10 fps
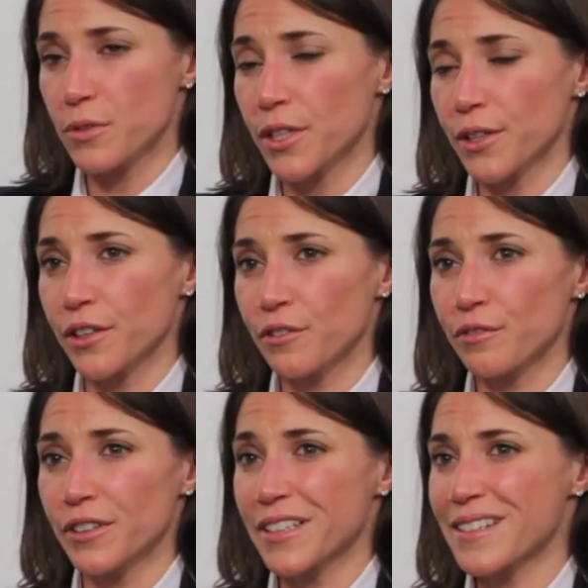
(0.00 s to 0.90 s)
material
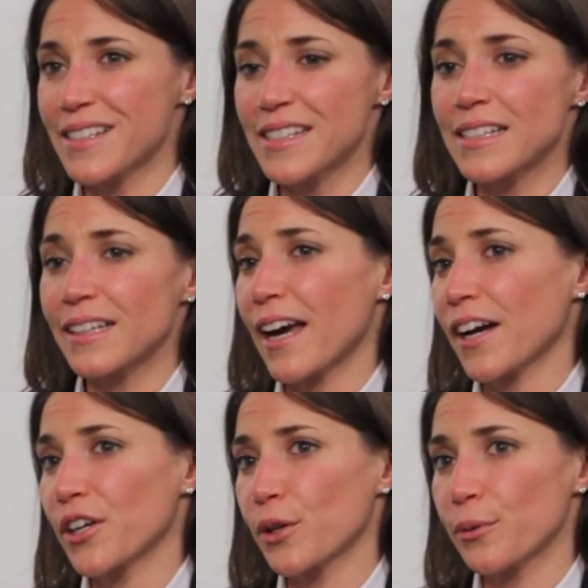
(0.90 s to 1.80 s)
for a consistently
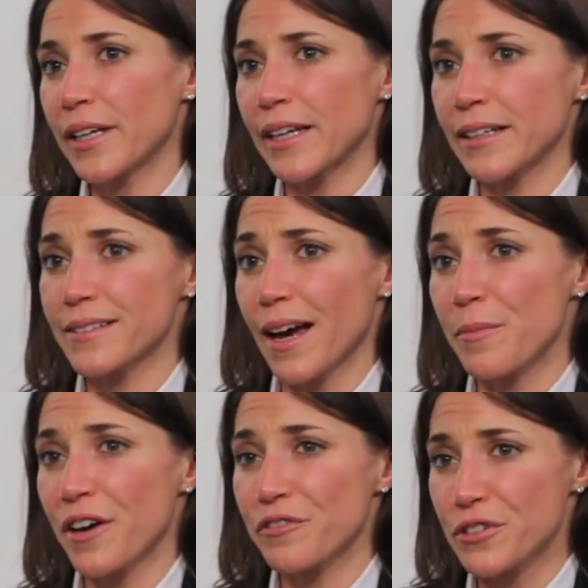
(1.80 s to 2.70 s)
accurate reading
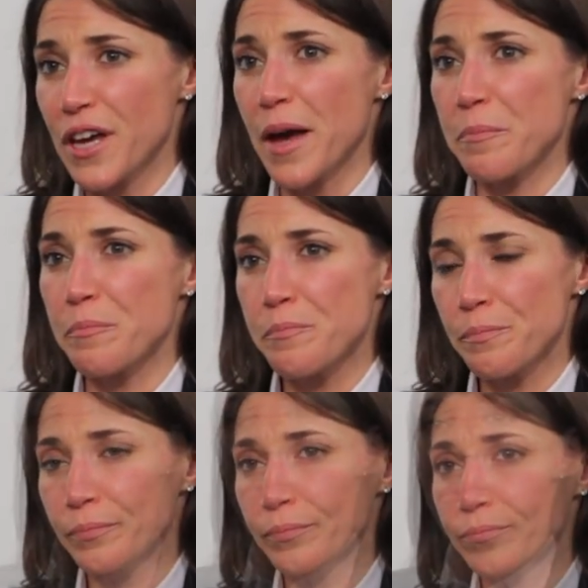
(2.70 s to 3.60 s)
time after time.
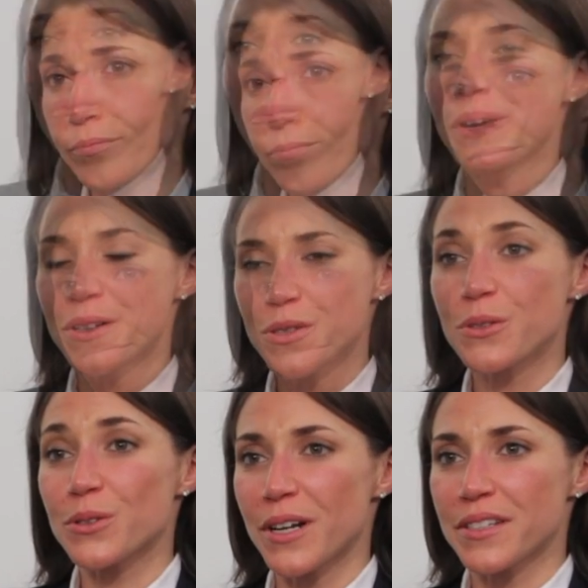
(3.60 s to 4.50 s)
We also
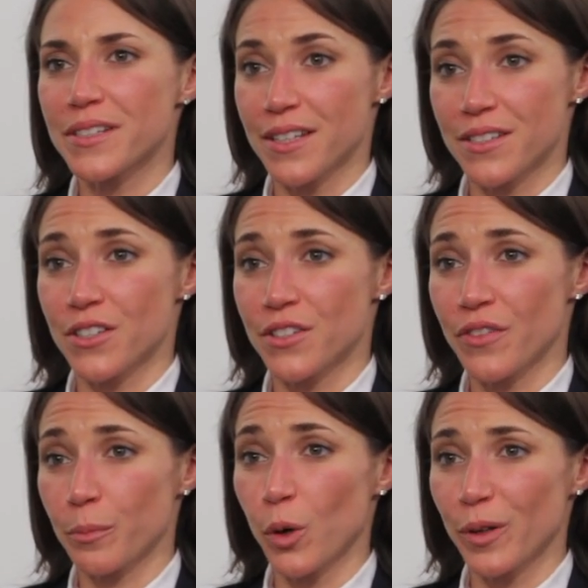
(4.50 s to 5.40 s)
stress test our
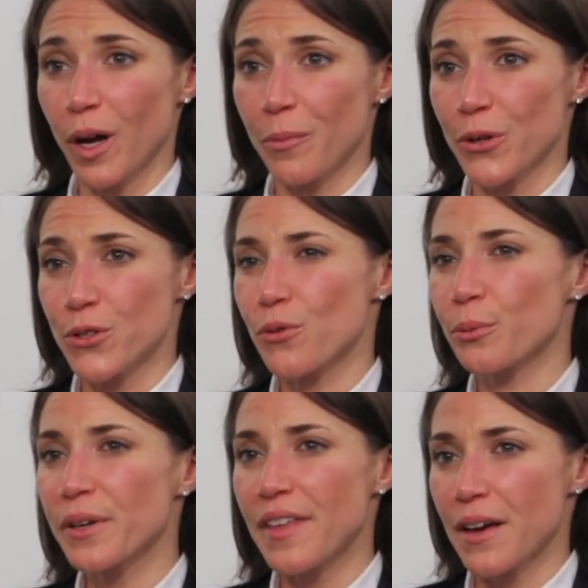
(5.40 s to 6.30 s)
sphygmomanometers
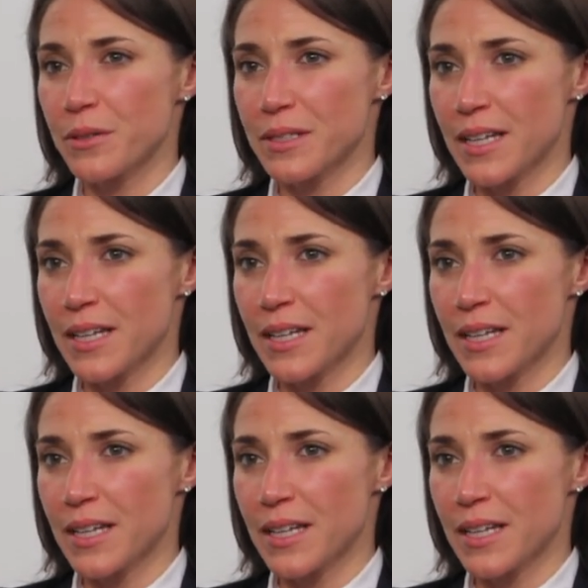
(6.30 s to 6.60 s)
3,000